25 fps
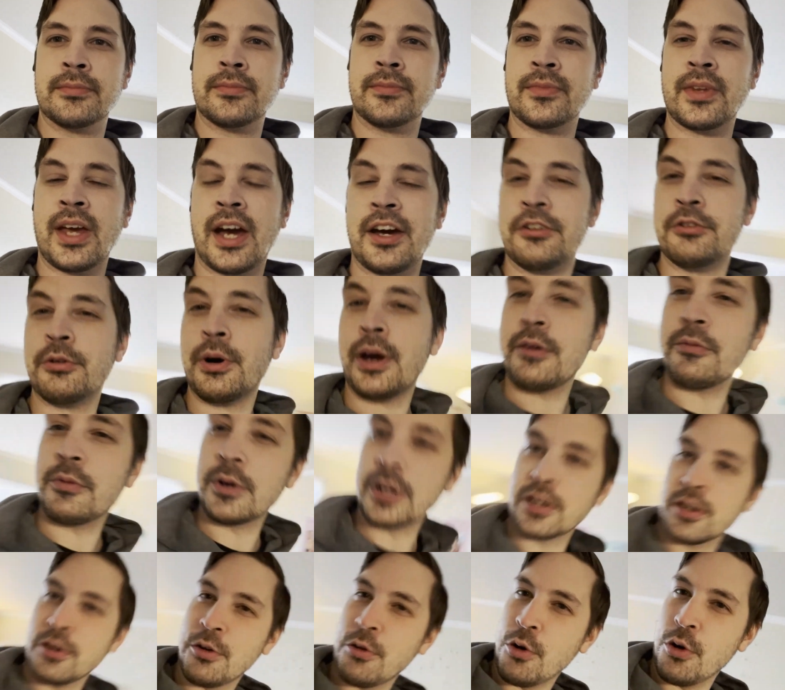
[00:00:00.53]
How do I
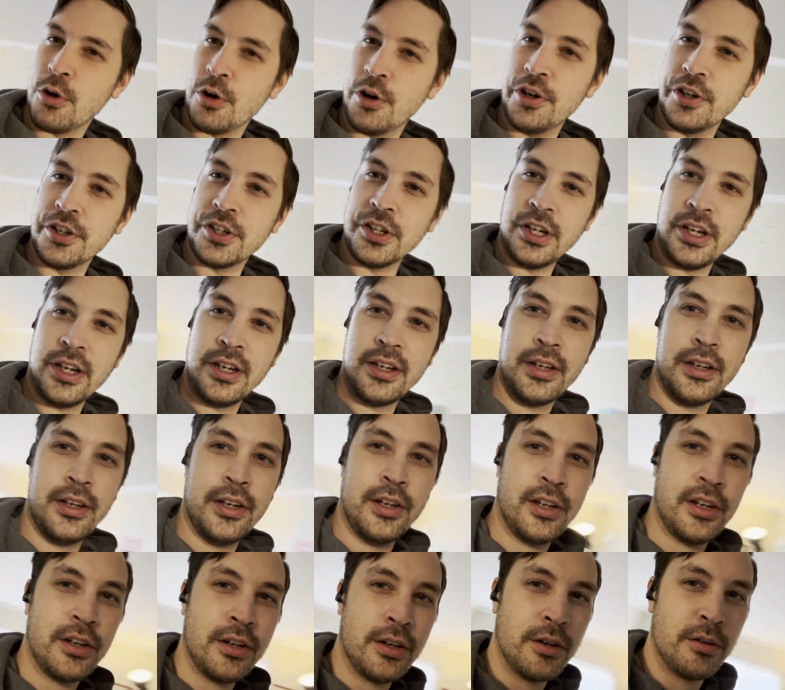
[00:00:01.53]
record
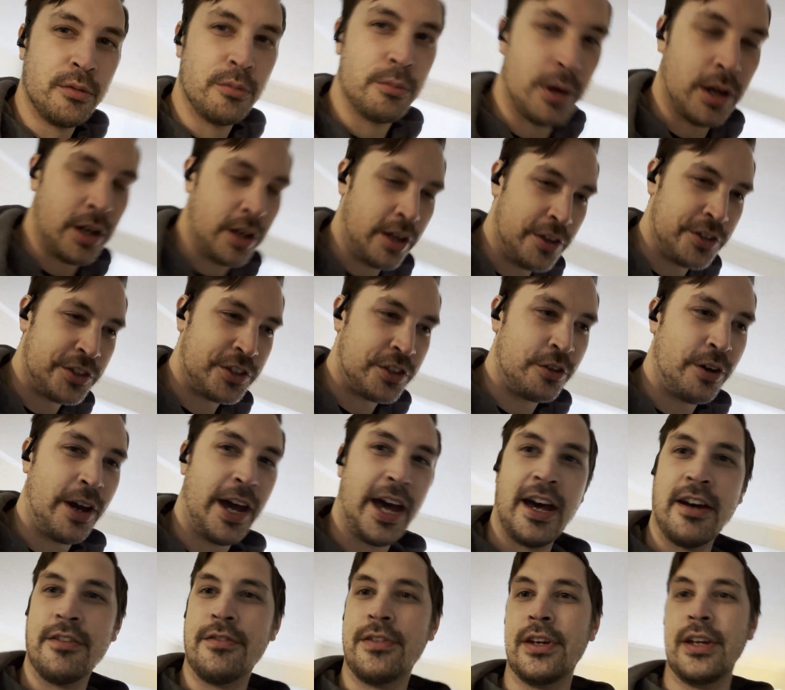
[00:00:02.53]
while also
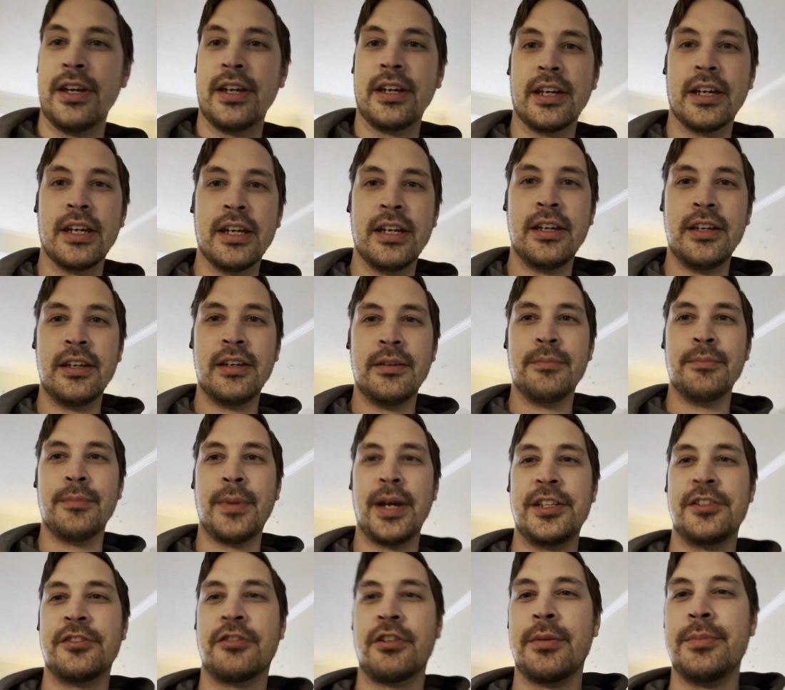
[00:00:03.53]
having my
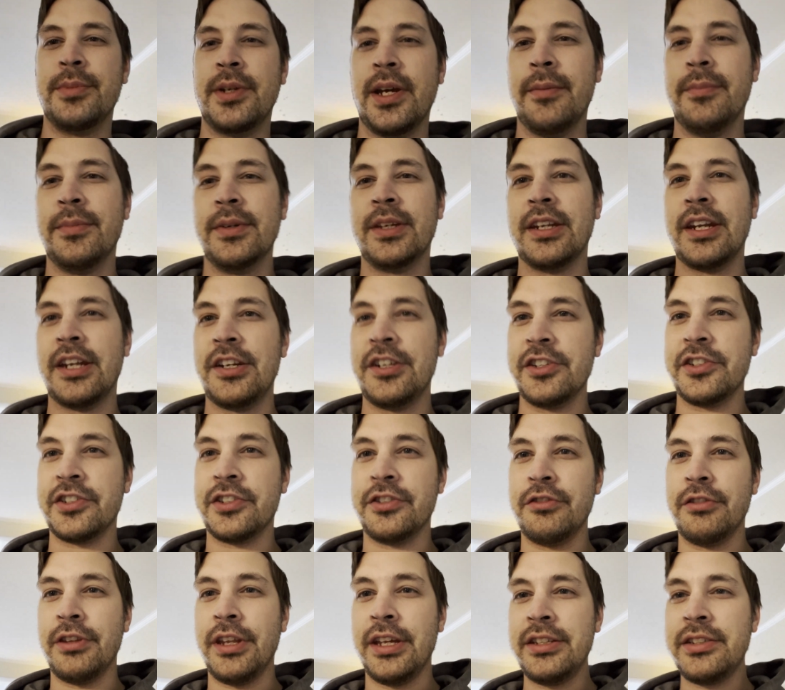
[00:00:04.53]
script up? Can I just
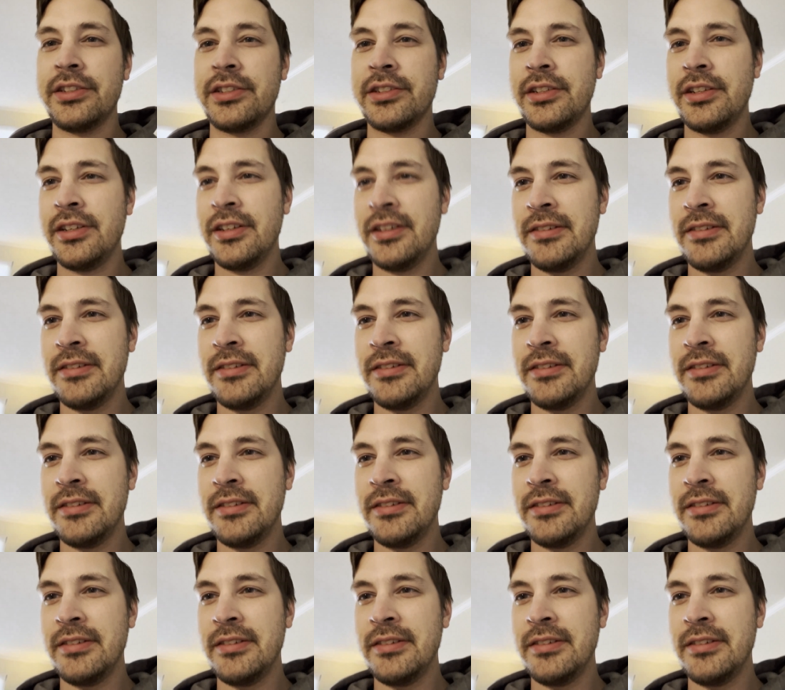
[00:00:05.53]
do this?